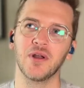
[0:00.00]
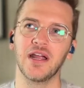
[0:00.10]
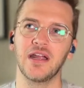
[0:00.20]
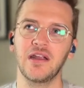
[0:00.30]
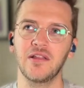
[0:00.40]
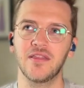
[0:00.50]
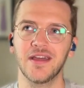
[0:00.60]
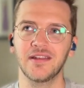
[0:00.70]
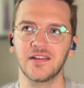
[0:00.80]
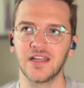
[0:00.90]
And when I
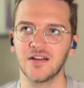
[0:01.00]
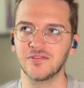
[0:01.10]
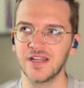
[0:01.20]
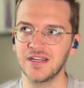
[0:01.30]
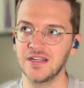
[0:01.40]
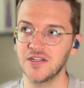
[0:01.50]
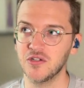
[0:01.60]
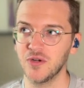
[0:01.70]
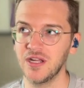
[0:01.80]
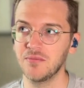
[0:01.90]
then kind of landed
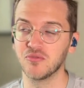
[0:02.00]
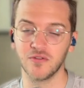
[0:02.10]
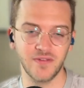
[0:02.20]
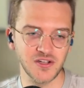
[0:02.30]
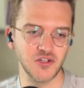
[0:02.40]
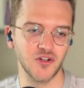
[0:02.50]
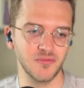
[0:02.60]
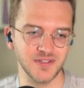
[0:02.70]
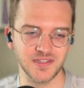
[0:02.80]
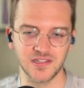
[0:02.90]
into a
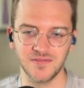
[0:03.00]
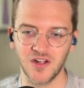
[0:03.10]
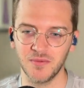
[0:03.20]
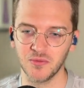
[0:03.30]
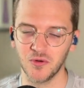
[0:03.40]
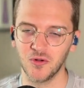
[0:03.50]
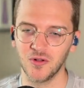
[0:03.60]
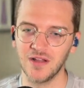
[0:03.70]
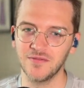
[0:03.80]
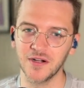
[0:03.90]
professional business development
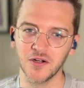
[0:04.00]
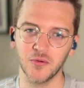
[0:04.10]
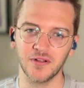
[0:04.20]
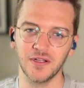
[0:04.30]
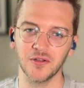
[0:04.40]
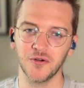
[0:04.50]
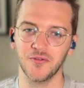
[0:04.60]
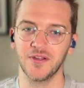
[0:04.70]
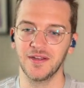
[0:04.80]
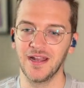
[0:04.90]
role, I very quickly
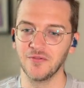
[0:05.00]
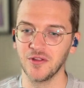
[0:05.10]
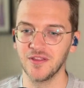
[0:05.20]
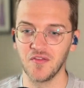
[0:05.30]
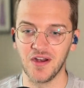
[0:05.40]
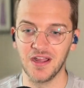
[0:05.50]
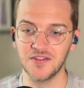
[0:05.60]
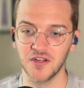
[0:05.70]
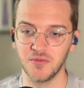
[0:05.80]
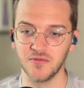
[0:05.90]
learned that everything that I
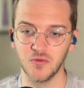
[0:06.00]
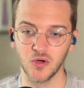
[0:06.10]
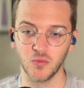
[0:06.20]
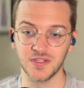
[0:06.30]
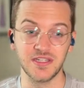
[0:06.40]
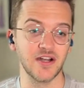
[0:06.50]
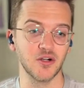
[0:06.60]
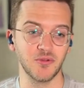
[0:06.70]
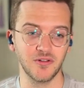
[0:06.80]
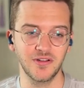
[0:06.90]
had done before was
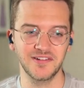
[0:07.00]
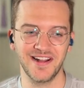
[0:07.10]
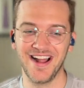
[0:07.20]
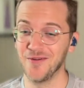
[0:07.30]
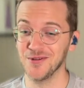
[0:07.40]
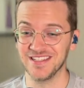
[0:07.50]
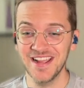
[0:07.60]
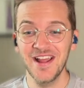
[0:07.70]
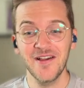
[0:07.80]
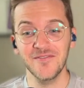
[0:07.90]
terrible. I
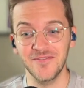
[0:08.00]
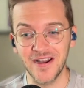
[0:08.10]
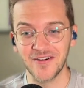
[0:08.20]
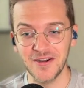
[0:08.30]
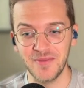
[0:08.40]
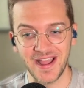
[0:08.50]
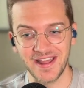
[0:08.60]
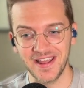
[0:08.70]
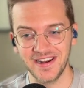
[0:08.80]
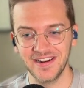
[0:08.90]
was very
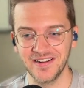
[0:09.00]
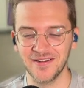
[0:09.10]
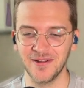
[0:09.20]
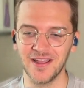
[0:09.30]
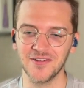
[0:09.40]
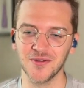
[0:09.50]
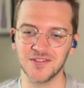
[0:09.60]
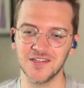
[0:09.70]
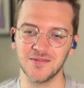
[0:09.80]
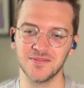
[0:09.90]
bad at it. I had
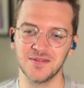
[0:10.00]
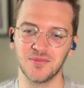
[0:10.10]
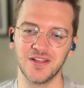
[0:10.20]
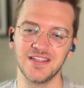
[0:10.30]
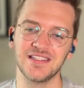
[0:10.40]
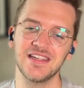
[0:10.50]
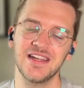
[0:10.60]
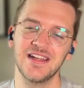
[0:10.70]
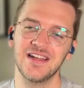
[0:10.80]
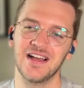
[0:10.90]
no systems in place.
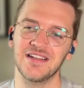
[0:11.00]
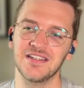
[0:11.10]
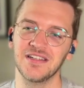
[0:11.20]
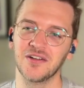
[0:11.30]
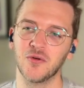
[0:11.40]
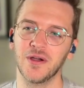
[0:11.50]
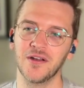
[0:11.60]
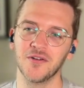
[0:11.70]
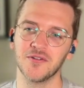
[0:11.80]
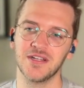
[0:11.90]
I didn't
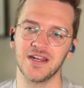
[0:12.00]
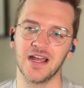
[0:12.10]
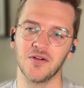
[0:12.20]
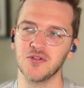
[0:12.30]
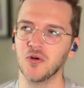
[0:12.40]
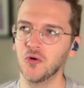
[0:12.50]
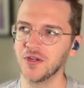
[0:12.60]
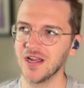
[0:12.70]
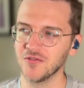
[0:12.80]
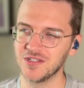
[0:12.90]
quite understand how to
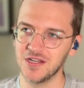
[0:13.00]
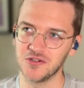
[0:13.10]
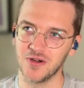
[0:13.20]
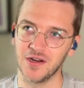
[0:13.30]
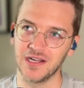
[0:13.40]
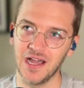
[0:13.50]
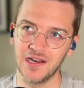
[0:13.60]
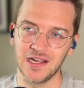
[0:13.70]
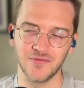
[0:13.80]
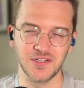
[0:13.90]
hold a conversation or how to
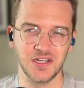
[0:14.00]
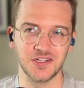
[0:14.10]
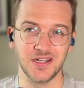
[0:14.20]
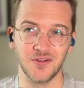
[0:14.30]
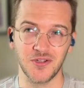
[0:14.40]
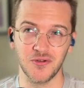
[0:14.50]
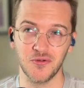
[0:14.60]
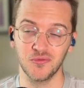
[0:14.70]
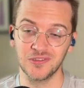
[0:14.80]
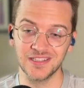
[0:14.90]
guide a conversation, how
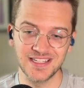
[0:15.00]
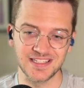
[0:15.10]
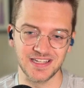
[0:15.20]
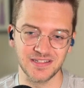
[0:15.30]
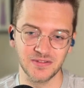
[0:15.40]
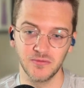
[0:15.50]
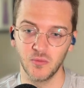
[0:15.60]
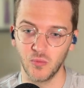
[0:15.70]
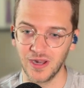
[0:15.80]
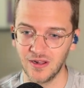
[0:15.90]
to listen
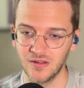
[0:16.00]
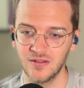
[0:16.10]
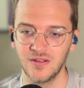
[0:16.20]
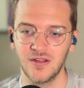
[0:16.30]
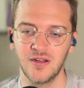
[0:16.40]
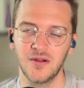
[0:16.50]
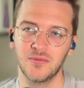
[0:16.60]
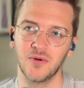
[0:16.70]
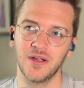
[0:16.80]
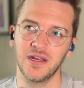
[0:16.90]
well,
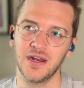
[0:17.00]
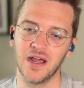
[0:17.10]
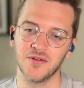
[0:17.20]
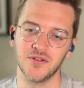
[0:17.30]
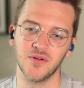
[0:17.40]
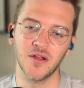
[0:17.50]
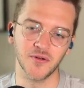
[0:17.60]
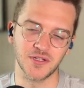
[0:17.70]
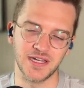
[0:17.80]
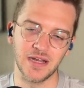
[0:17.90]
right? And how to
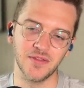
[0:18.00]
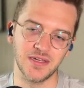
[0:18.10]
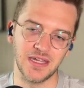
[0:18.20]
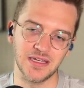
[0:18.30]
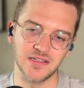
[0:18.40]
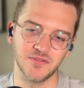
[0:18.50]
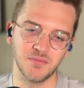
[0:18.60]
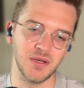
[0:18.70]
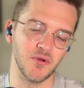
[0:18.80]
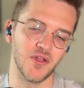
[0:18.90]
understand the needs
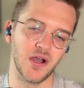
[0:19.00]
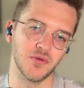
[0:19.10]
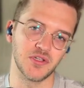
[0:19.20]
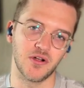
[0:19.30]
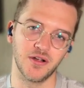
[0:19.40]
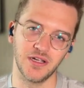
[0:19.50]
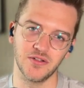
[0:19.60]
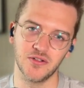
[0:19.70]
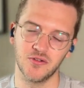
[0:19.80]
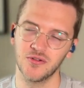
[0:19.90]
of the people that I was
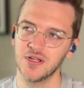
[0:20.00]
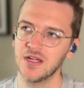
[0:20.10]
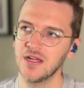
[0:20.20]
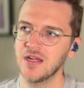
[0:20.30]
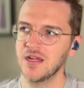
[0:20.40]
talking to.